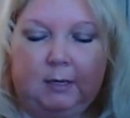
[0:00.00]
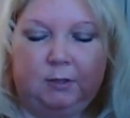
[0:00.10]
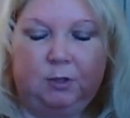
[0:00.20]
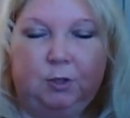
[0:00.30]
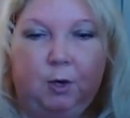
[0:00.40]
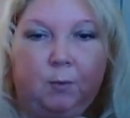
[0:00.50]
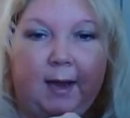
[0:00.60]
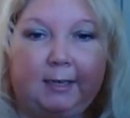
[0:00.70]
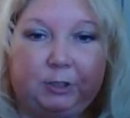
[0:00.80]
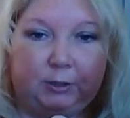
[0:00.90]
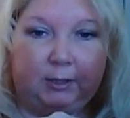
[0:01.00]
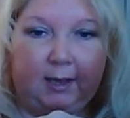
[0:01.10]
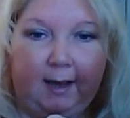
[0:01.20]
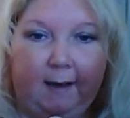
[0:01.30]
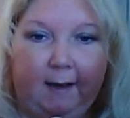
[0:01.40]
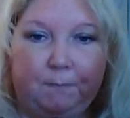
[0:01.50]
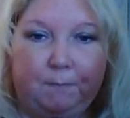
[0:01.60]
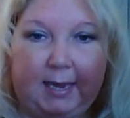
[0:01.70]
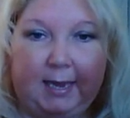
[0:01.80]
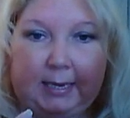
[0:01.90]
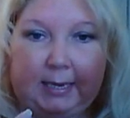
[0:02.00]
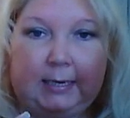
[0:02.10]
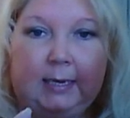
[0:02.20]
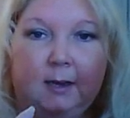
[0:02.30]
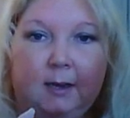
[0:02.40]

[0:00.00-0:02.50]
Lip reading: so you don't actually have pain